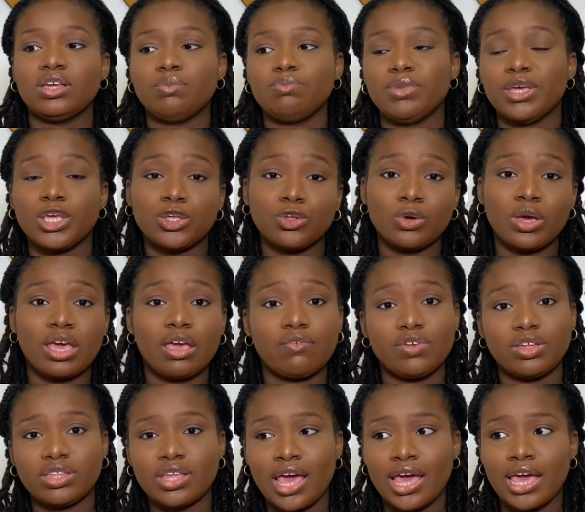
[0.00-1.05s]
making your hair
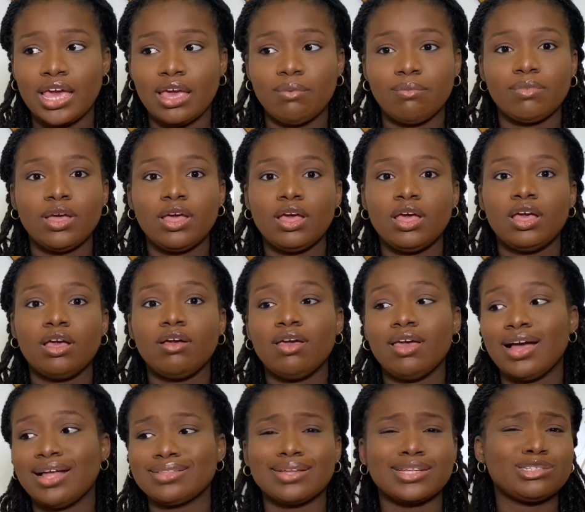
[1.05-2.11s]
every time.
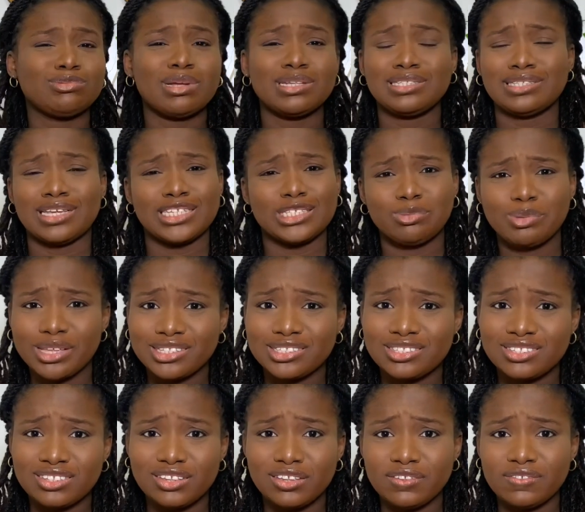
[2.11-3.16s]
Attachment is
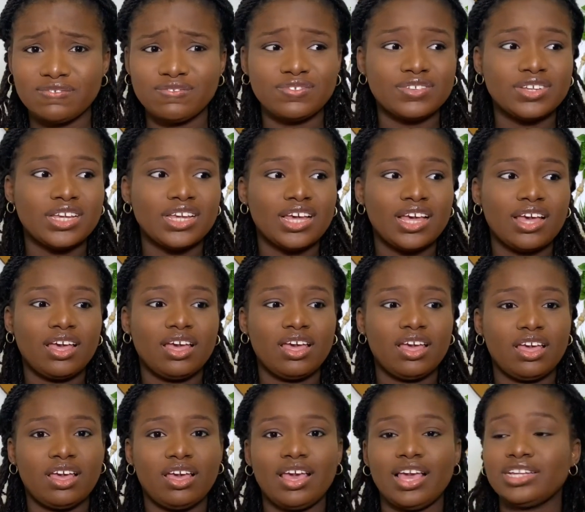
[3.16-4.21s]
expensive.
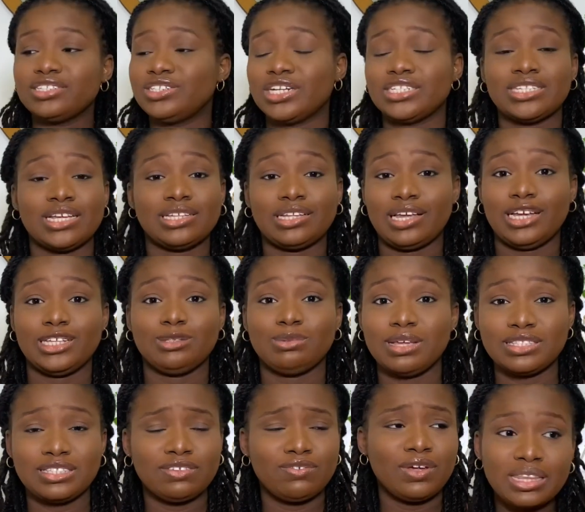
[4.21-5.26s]
Hairdressers are
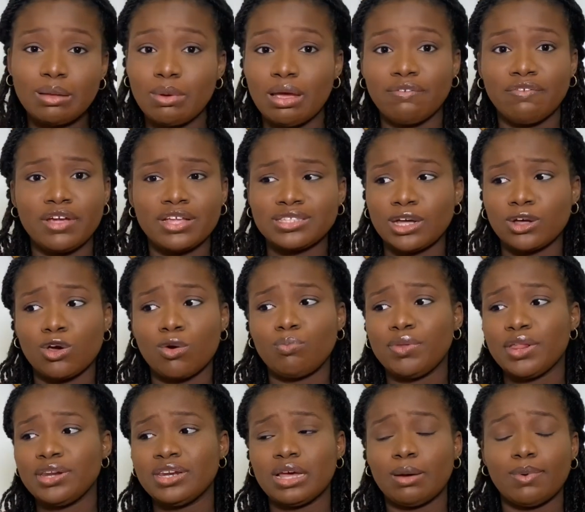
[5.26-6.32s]
expensive. Anytime my friends are
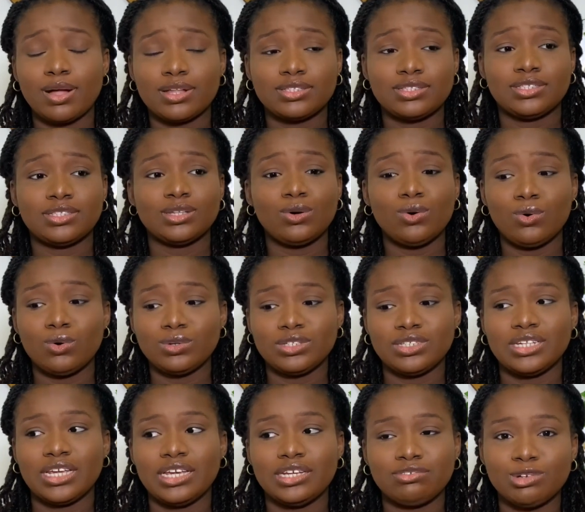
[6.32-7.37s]
complaining about, oh,
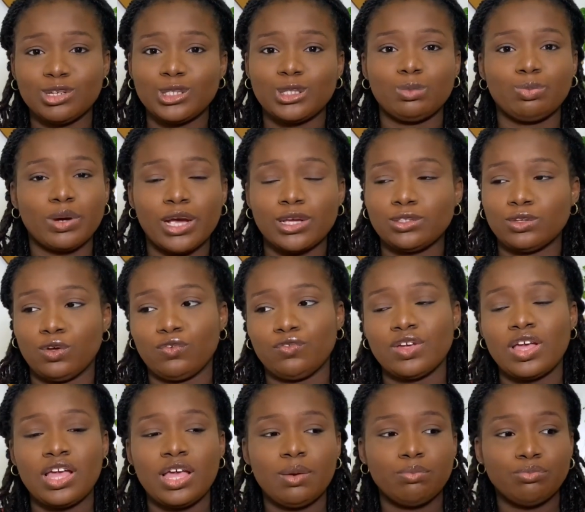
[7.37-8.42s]
they increase the price of
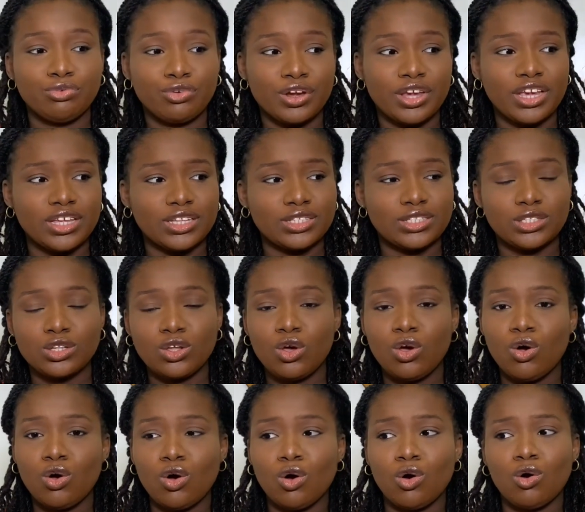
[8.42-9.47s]
braids,
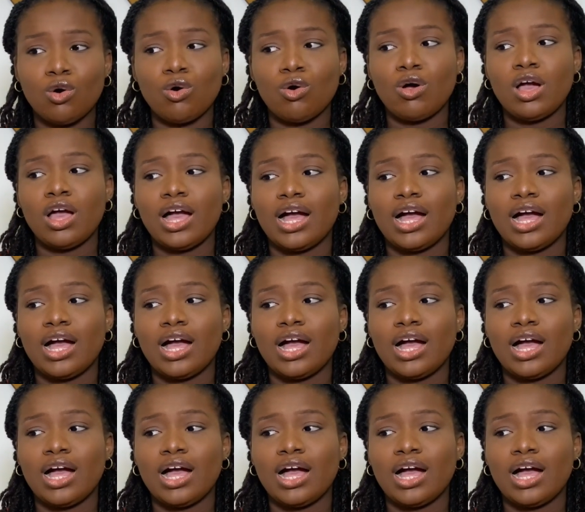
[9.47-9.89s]
or